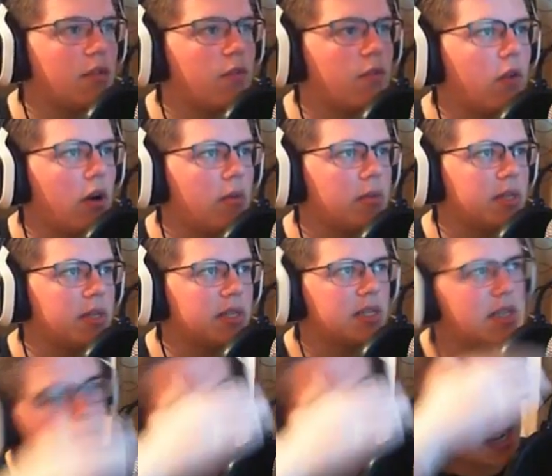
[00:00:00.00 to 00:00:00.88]
I think the
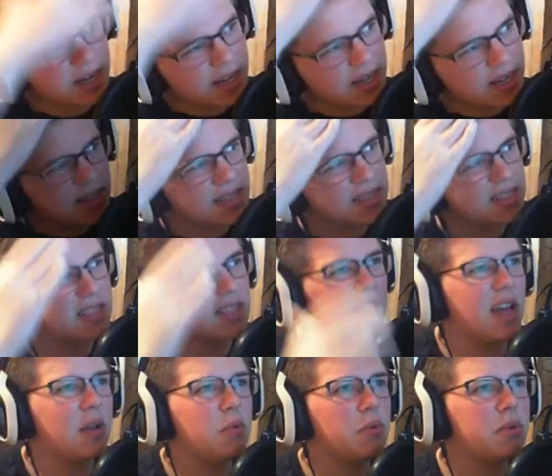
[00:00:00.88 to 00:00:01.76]
farm is
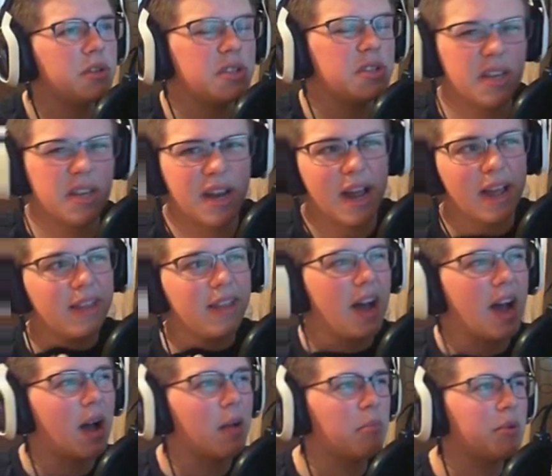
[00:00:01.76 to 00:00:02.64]
technically set. We just
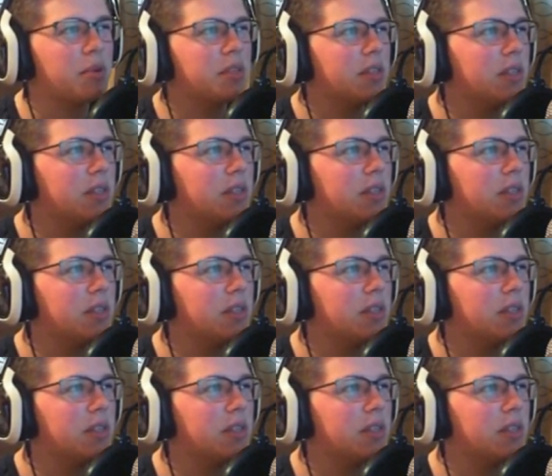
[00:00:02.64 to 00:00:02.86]
need to add the